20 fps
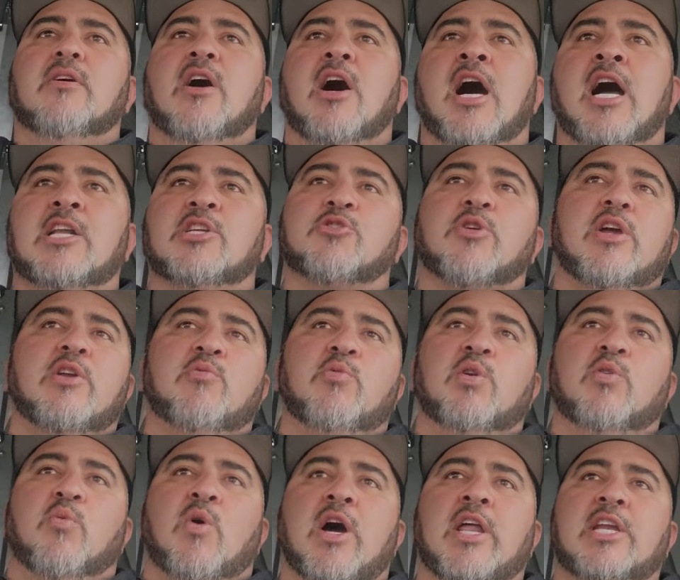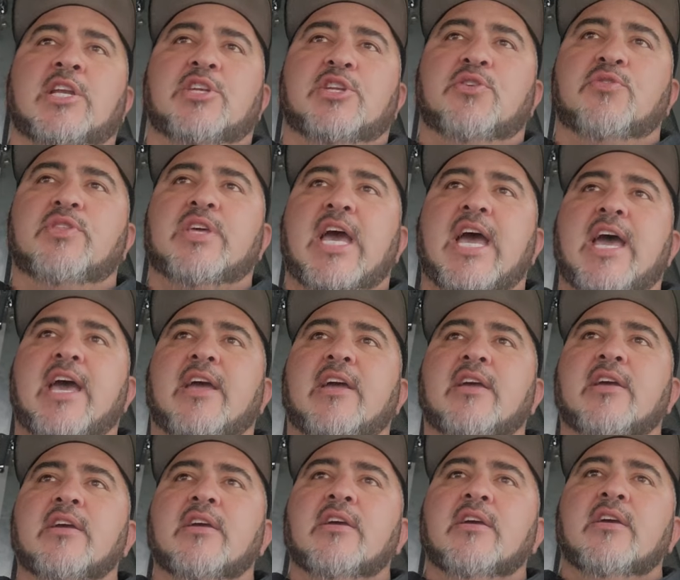Andrade would want to do that.
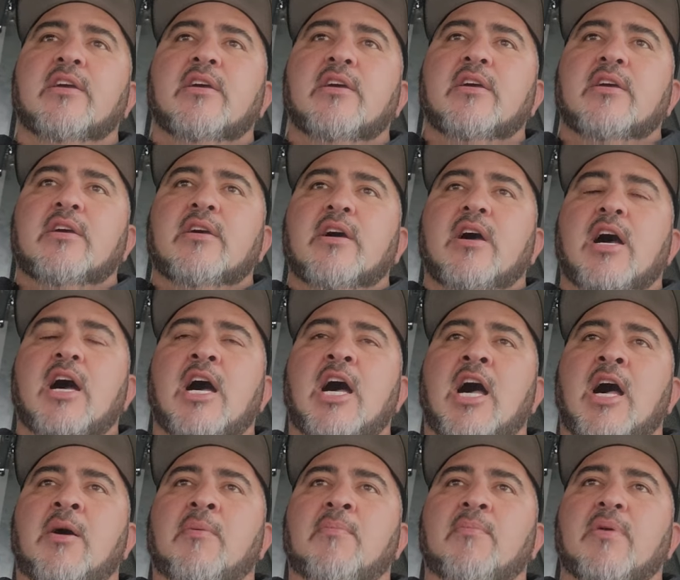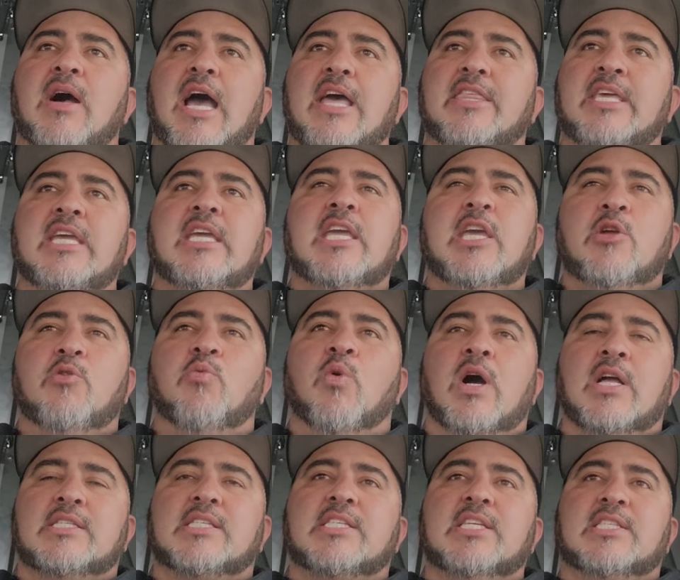I think he
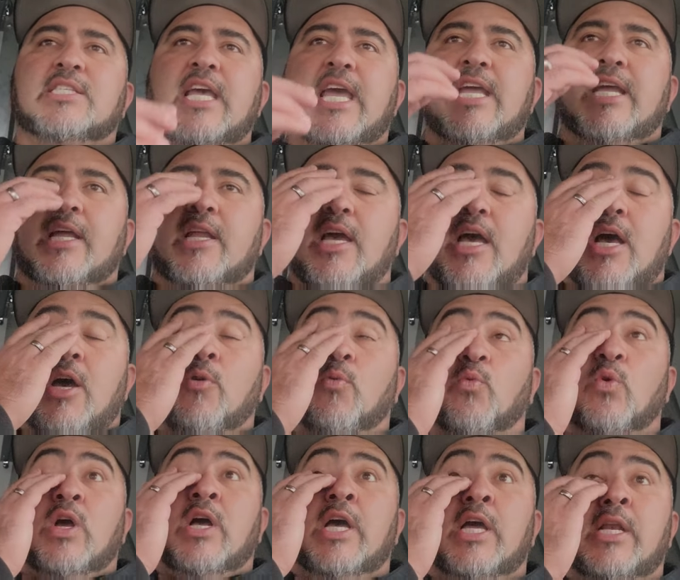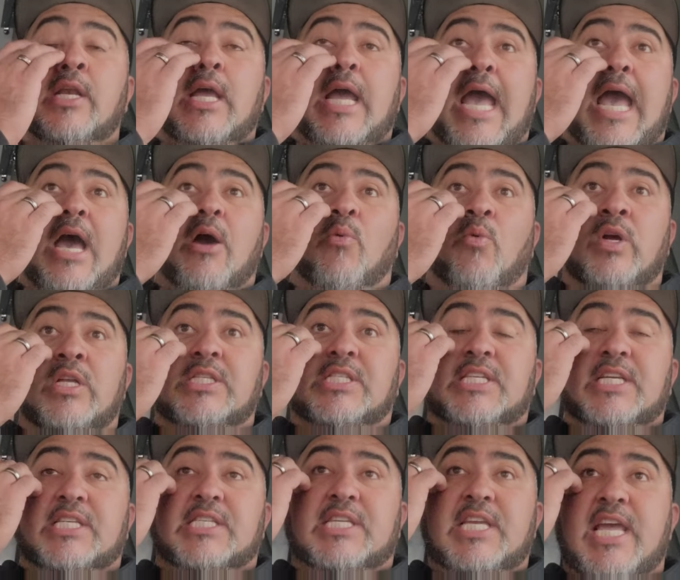wants to take a run at
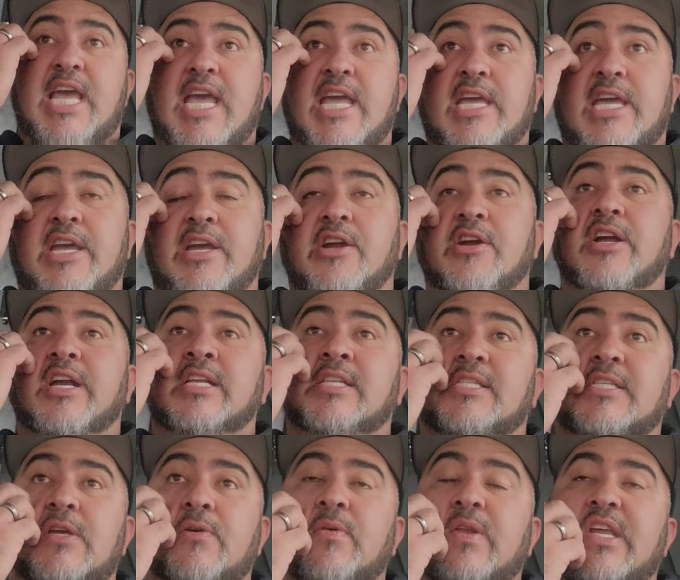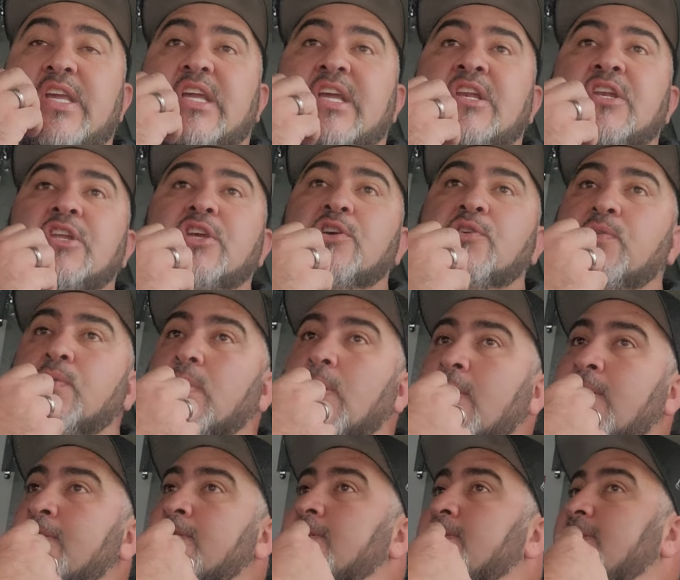168 here and see what he can do
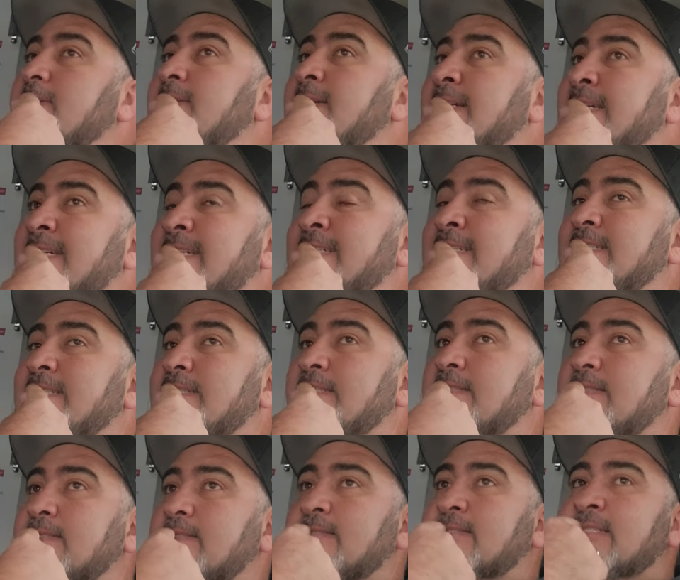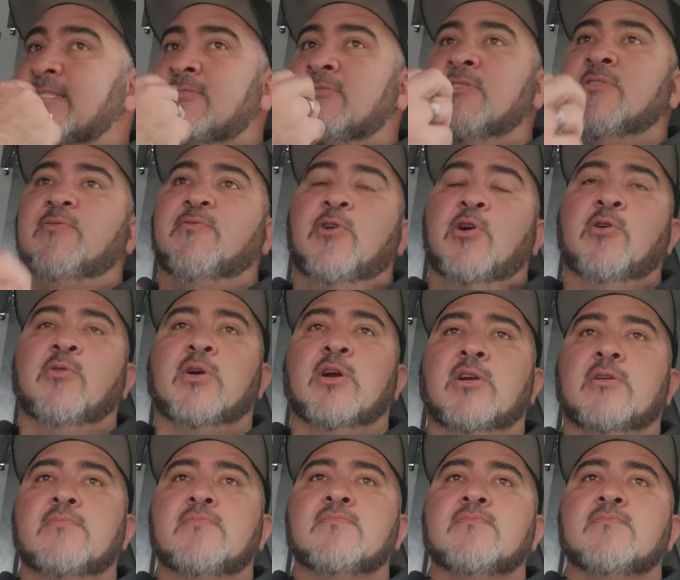going forward.